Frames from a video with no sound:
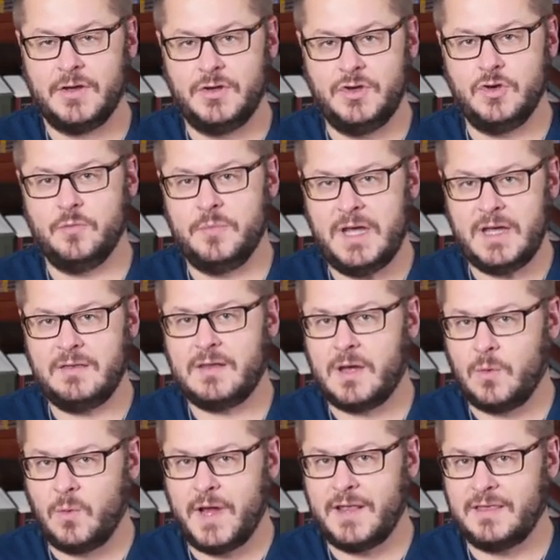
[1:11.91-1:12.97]
You mean
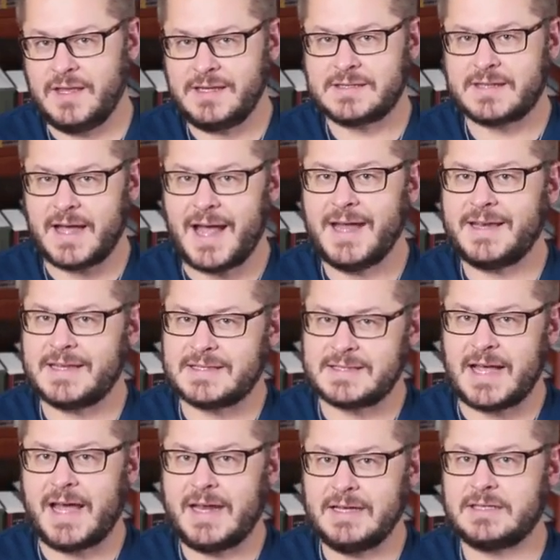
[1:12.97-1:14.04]
that when this guy
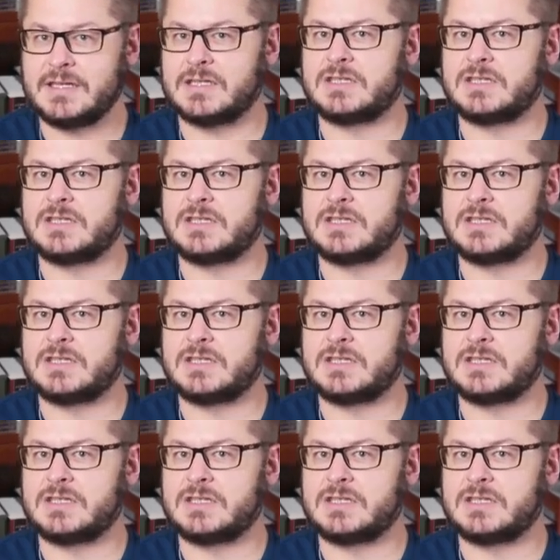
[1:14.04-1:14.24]
decided